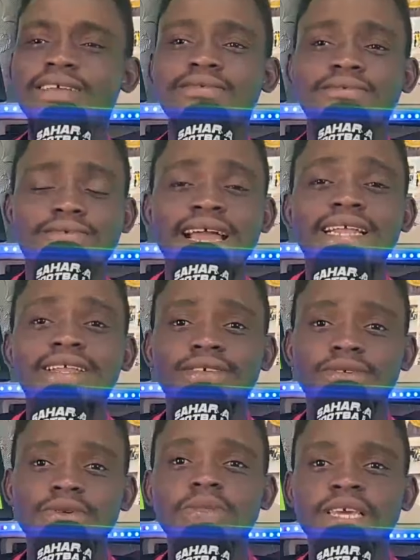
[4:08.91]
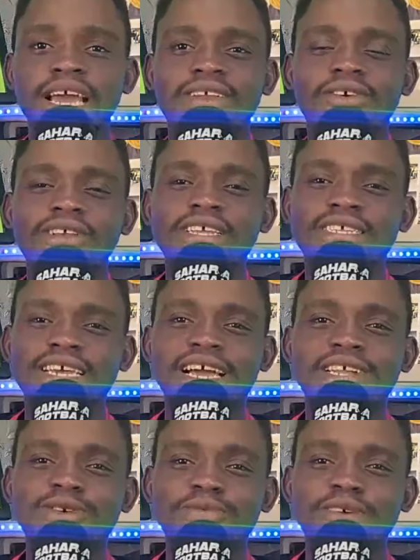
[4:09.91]
And rightly so, they are not in
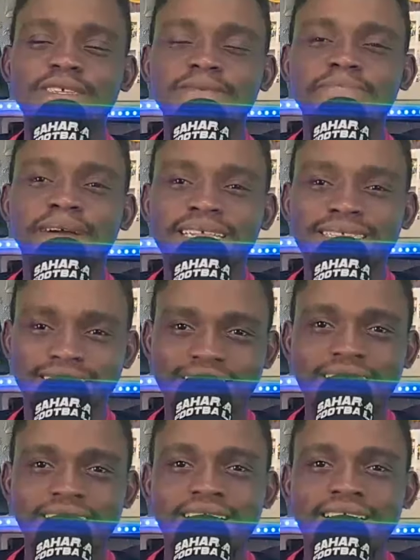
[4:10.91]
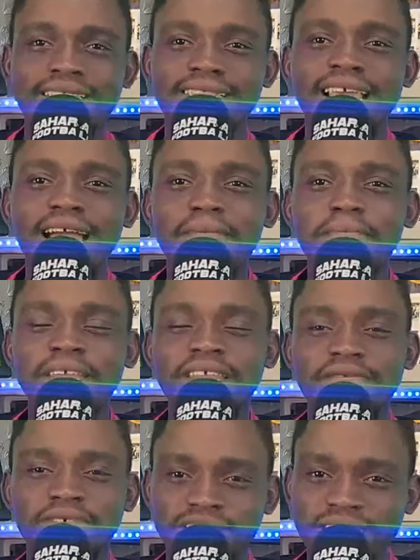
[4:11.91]
charge of it, but they are
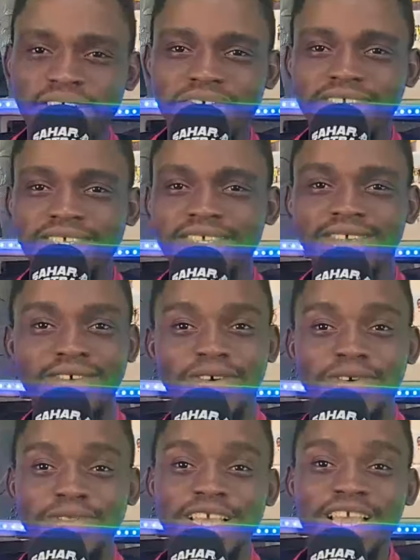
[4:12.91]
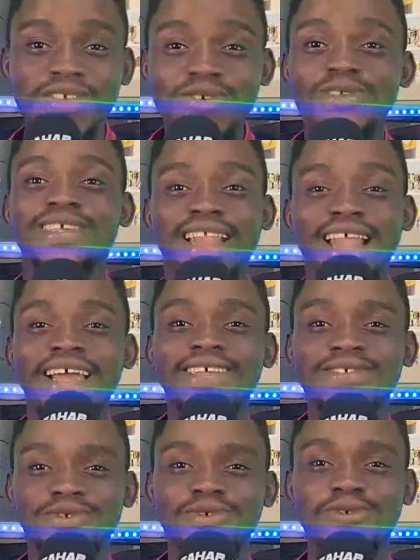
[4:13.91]
beneficiaries or they
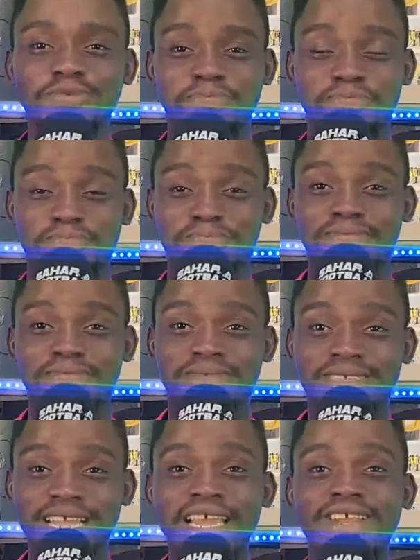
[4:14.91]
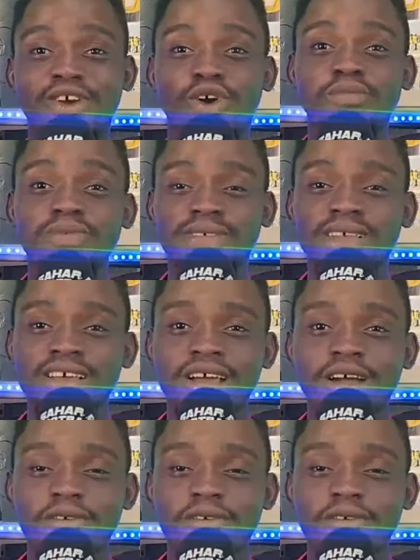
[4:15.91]
utilize those stadiums